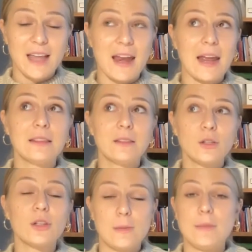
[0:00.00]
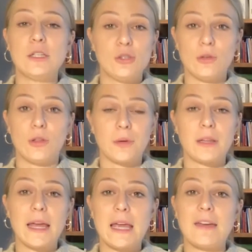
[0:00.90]
And I literally mean 2 to 3.
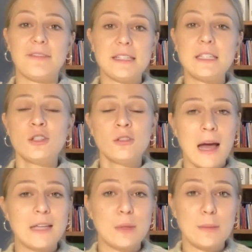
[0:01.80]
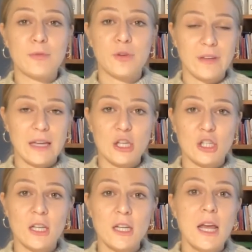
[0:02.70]
Like if this is your last week before
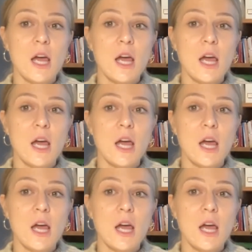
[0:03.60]
vacation,